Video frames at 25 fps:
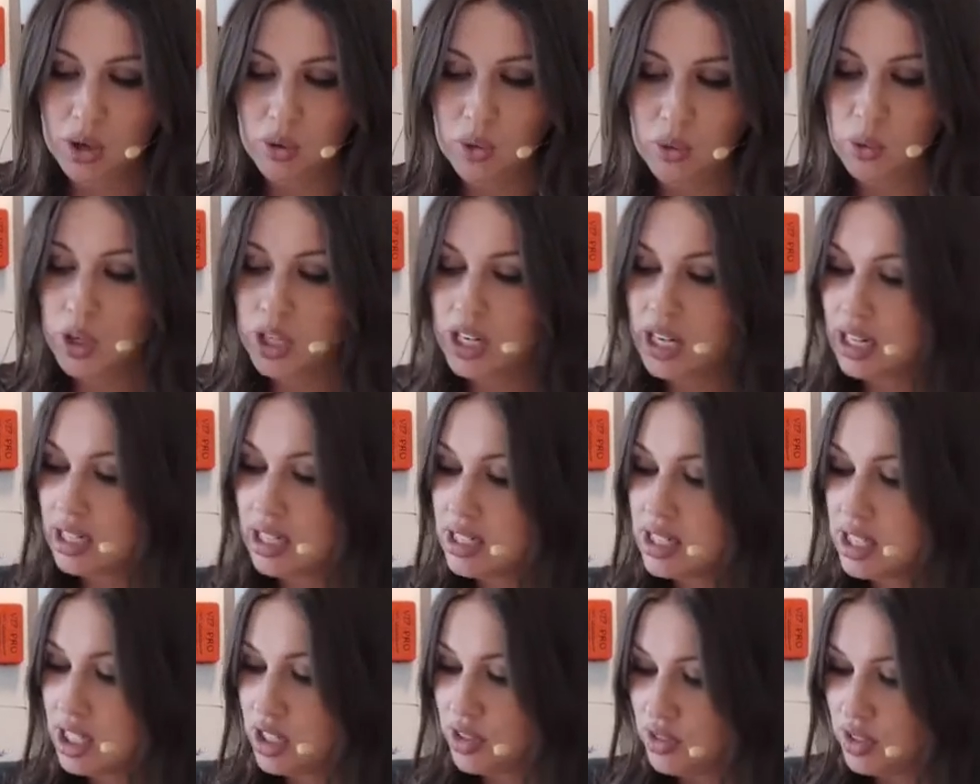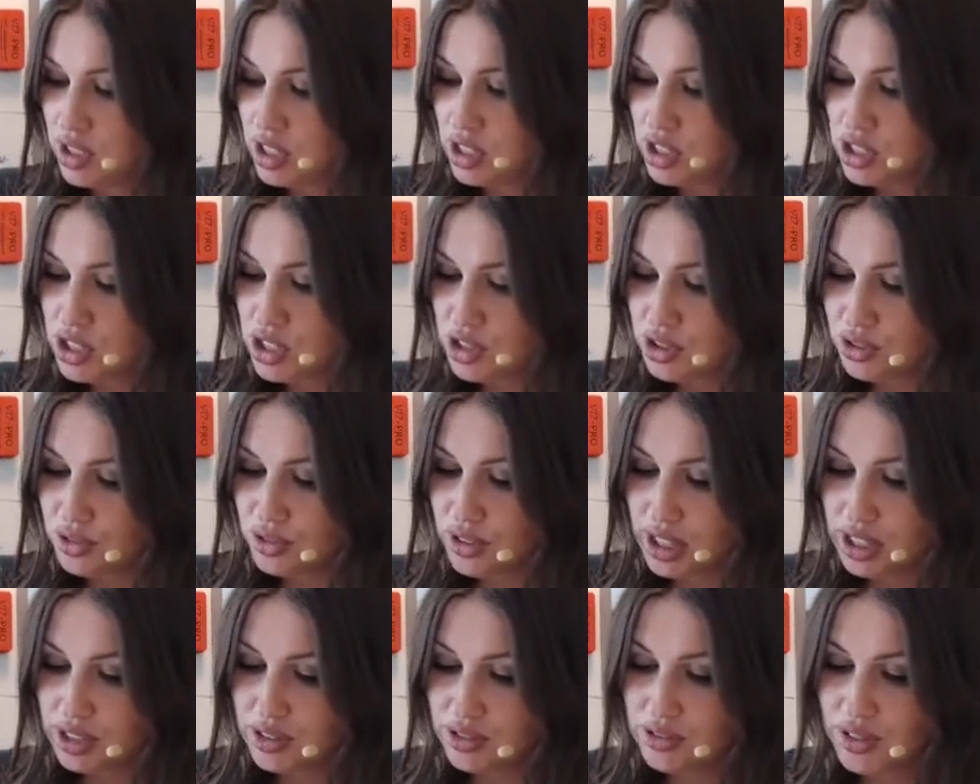What activities do you
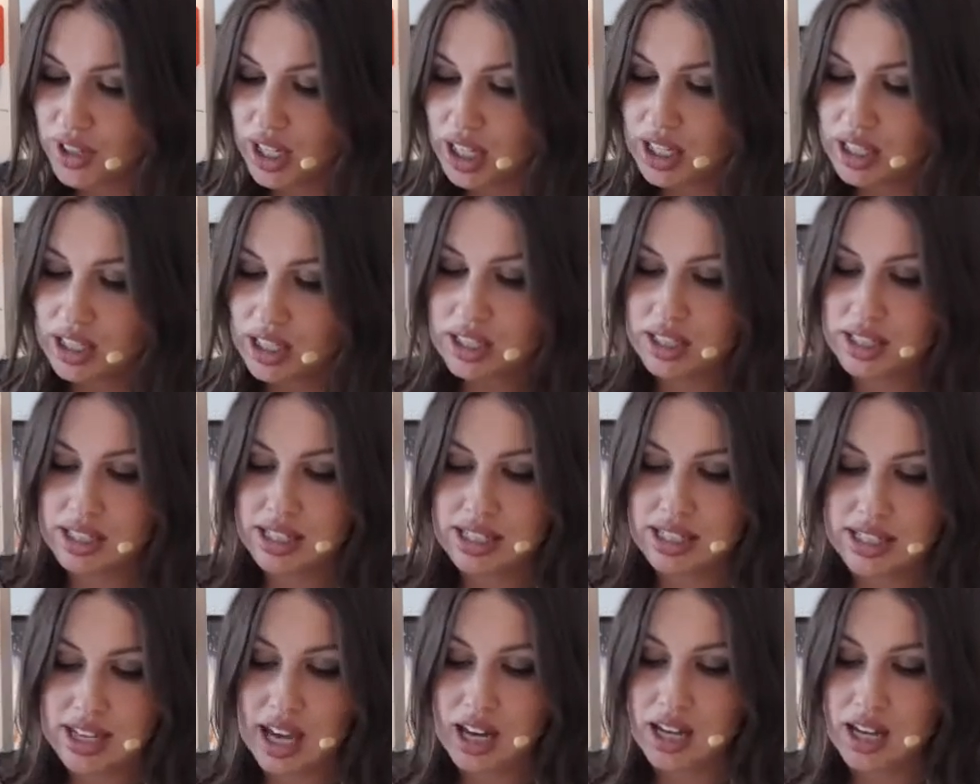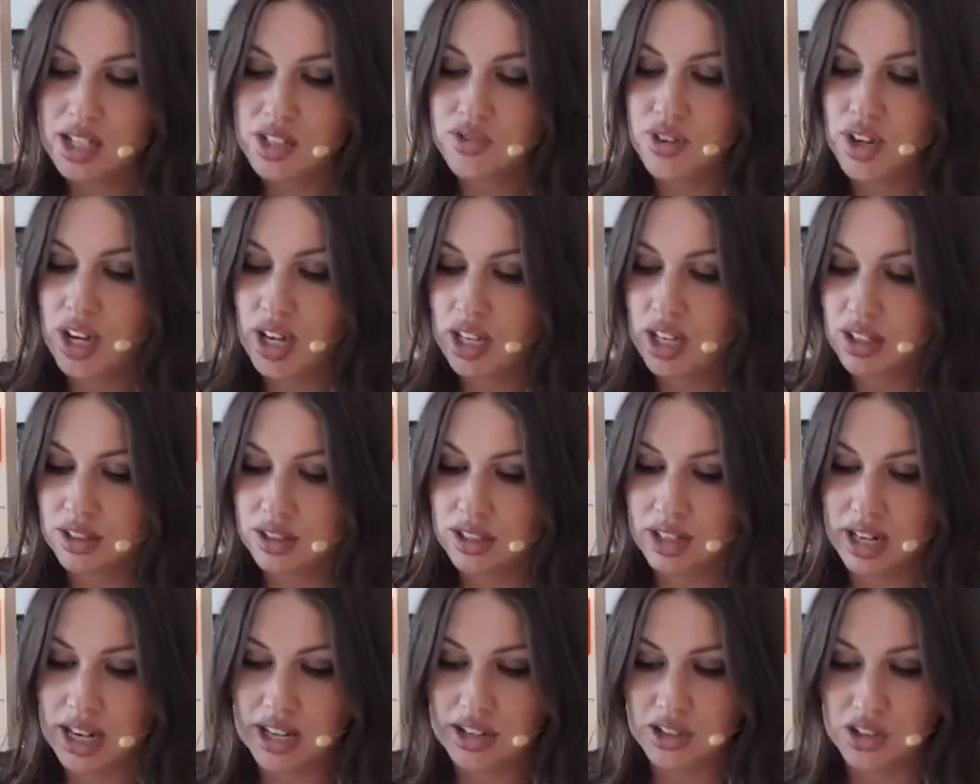find fun, satisfying,
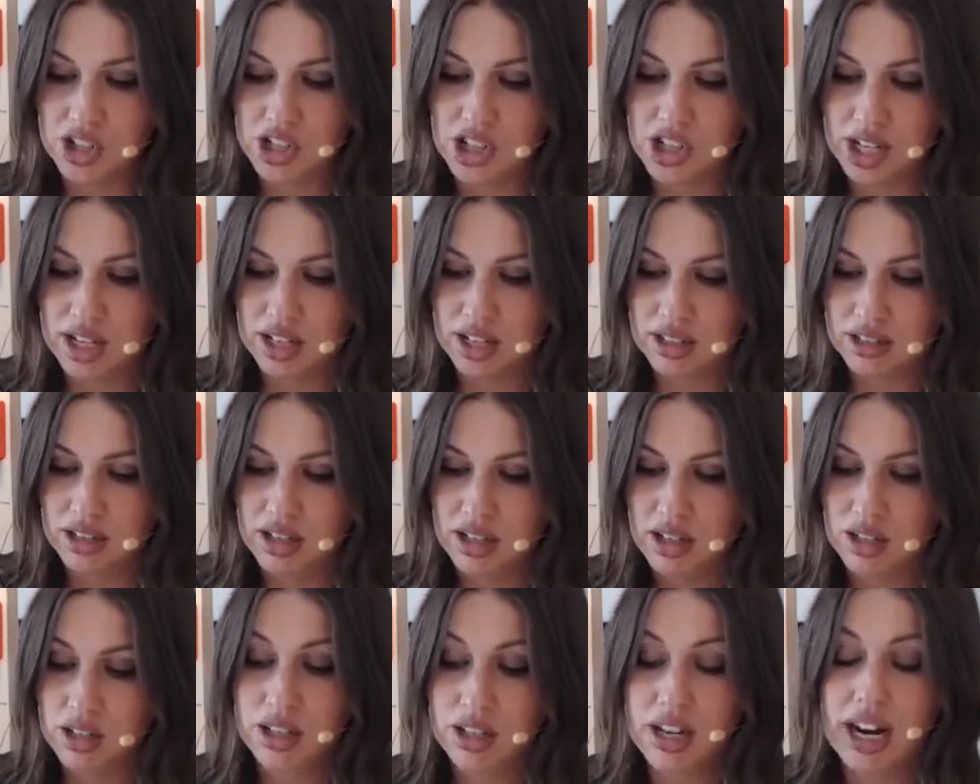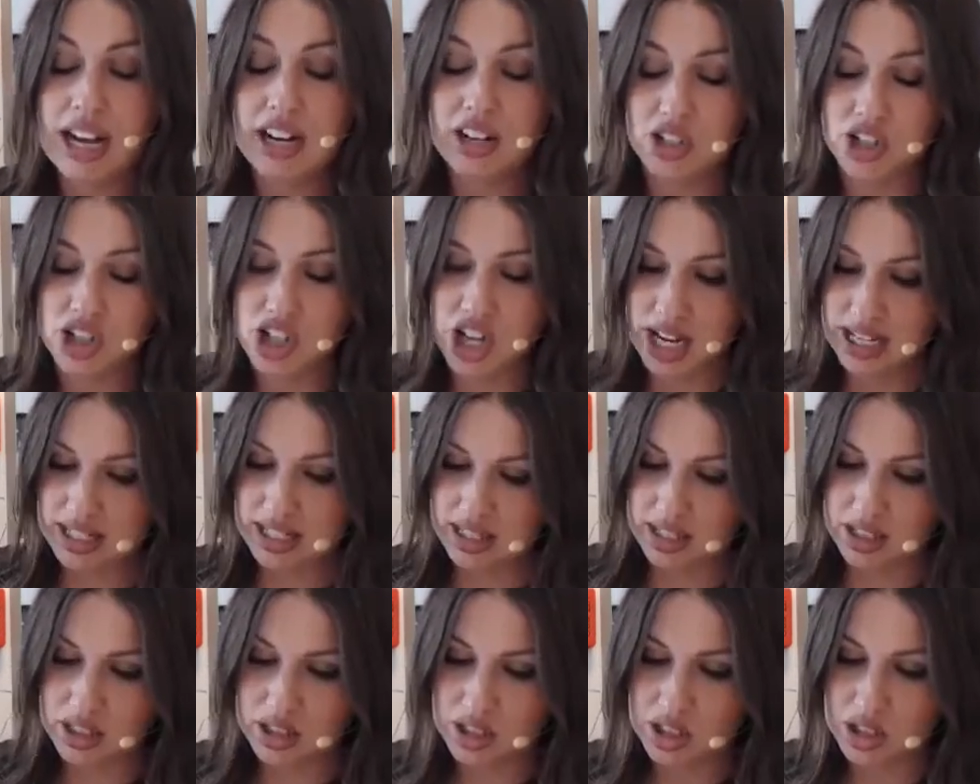or
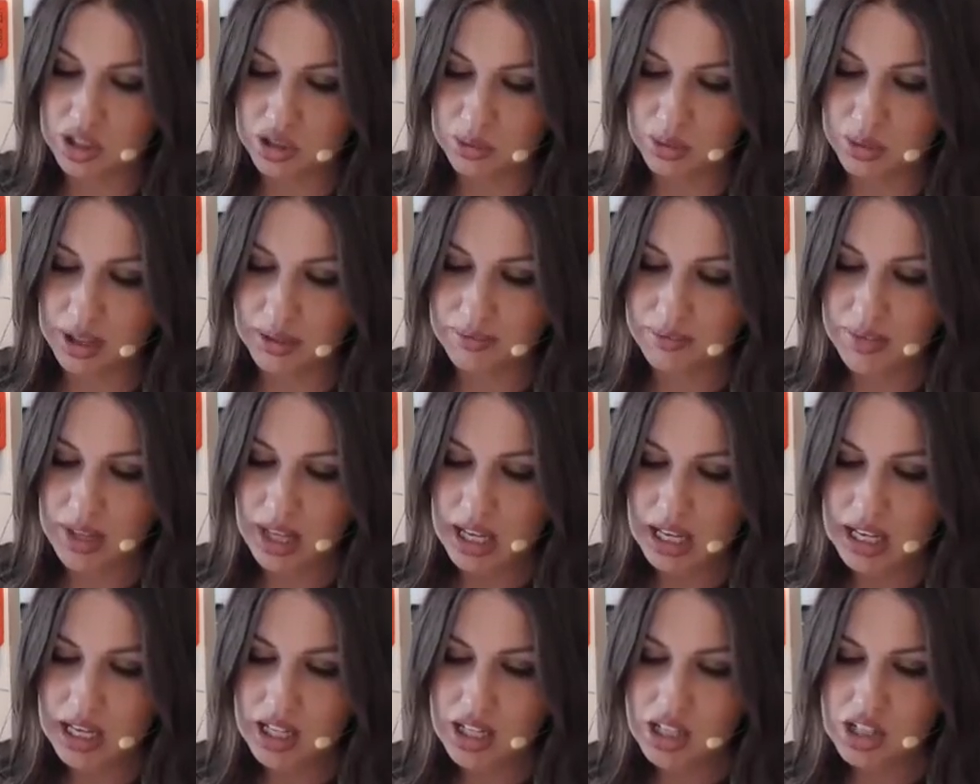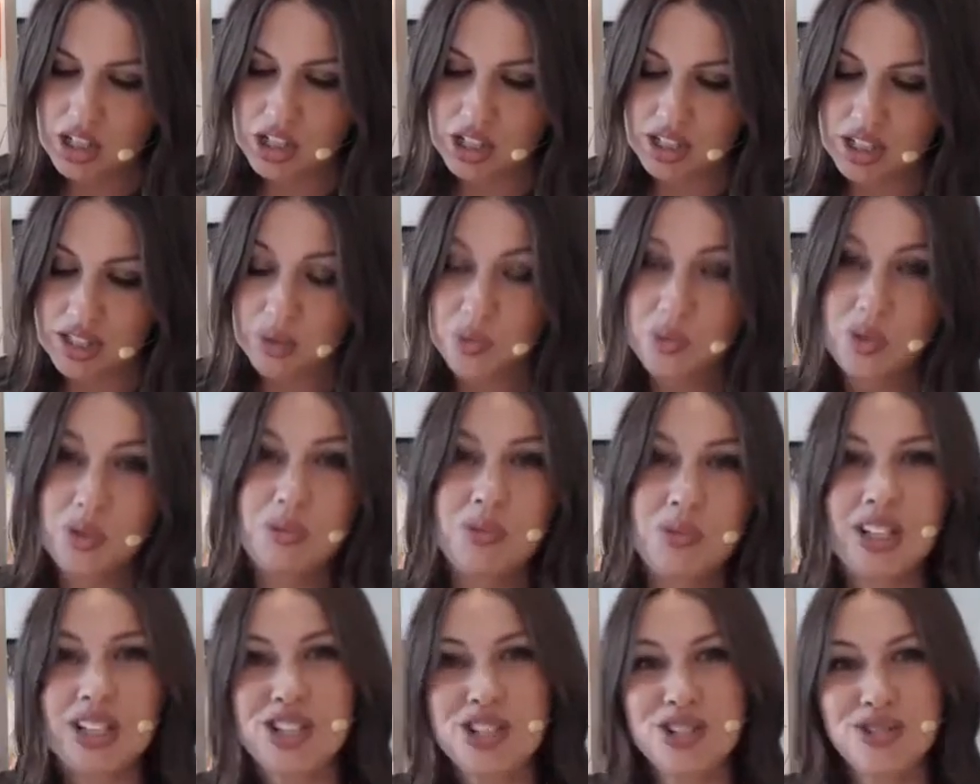energizing, excuse me. She said, what
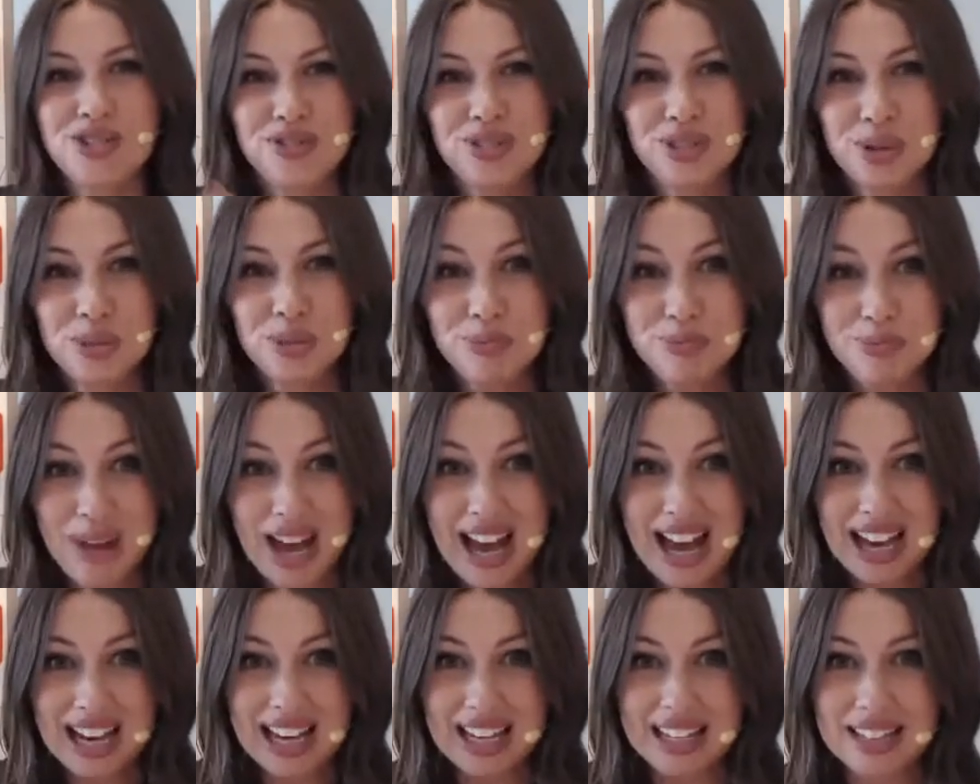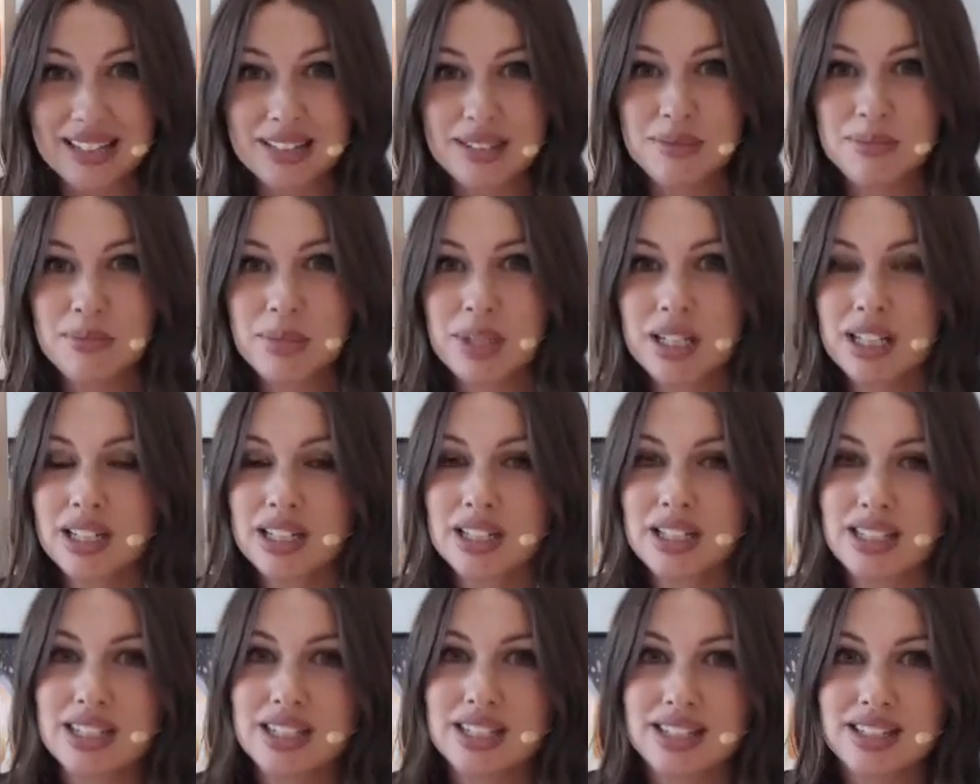makes you feel bad?
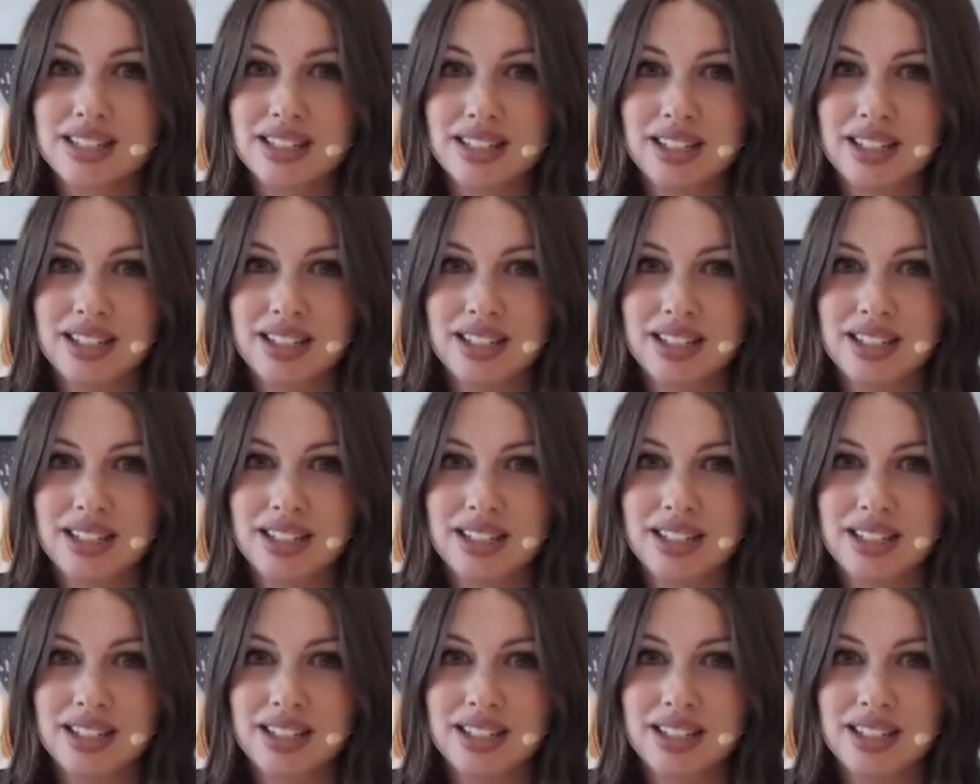Because